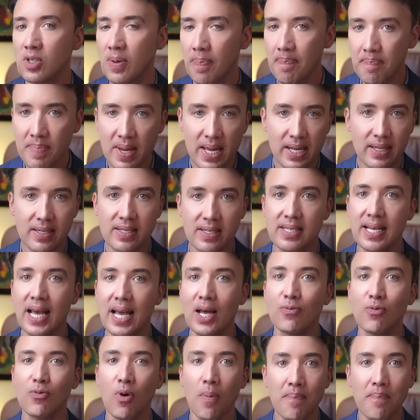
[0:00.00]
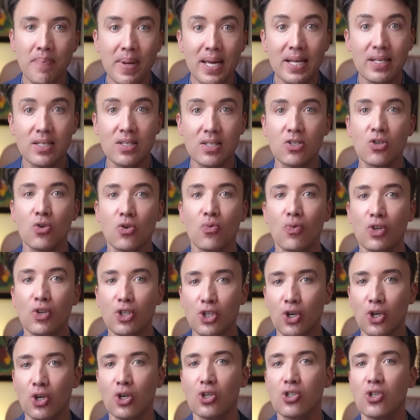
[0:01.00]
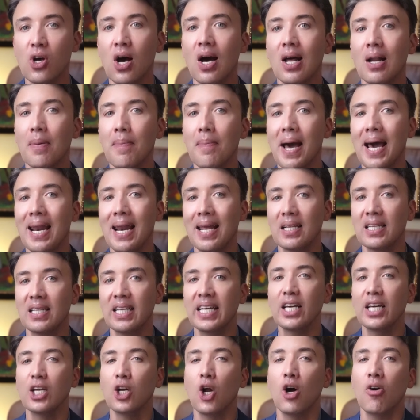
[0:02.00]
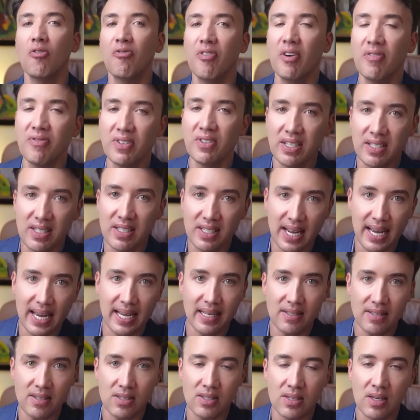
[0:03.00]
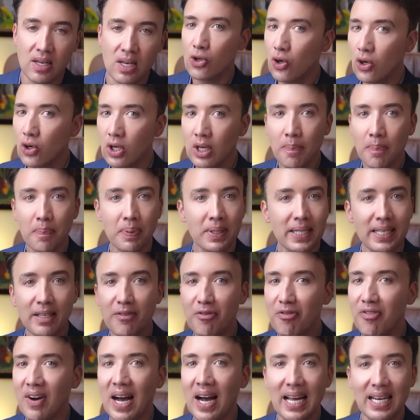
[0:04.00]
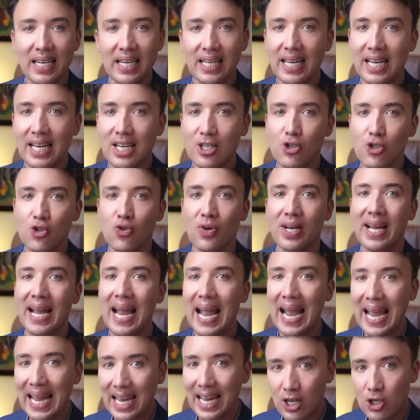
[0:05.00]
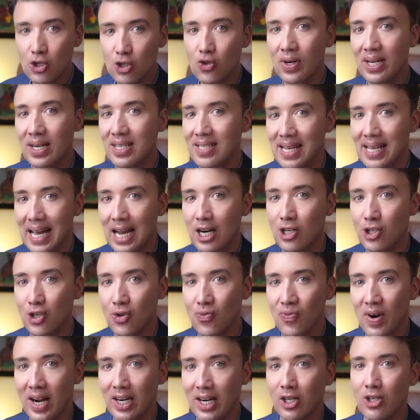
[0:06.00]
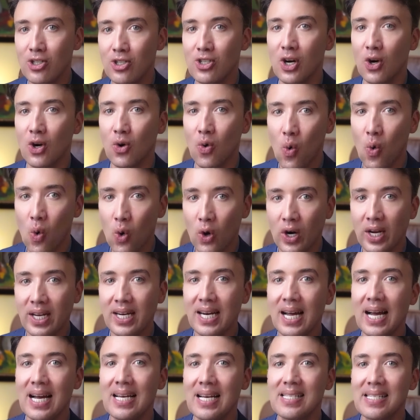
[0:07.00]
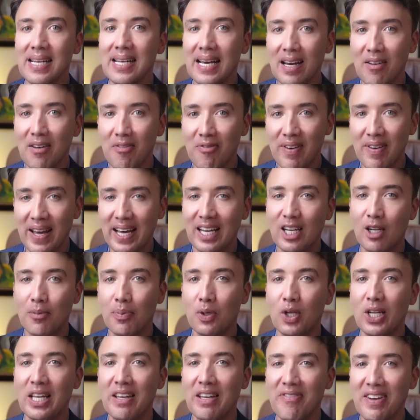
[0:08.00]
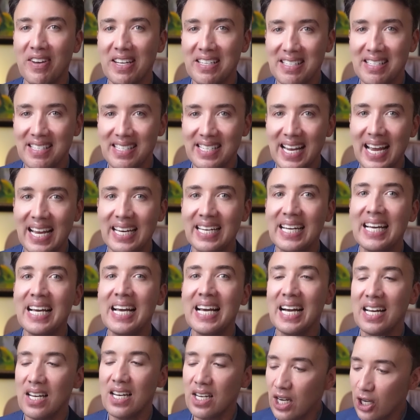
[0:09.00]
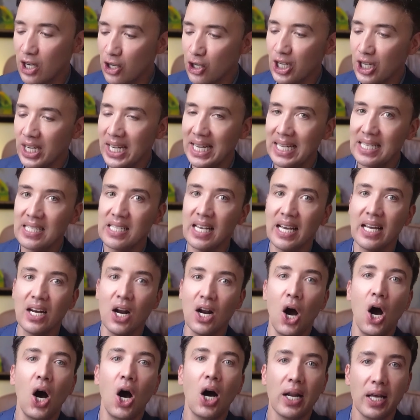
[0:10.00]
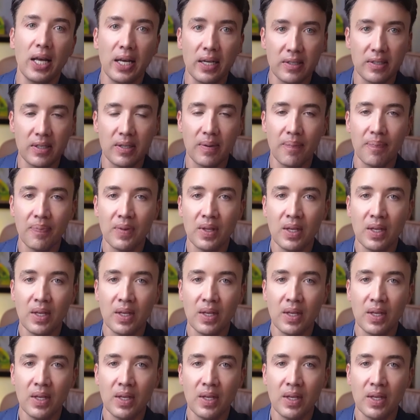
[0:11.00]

submits, and remits returns automatically in all 50 states. So your complete filing history and transaction records are organized and available if a state initiates an audit.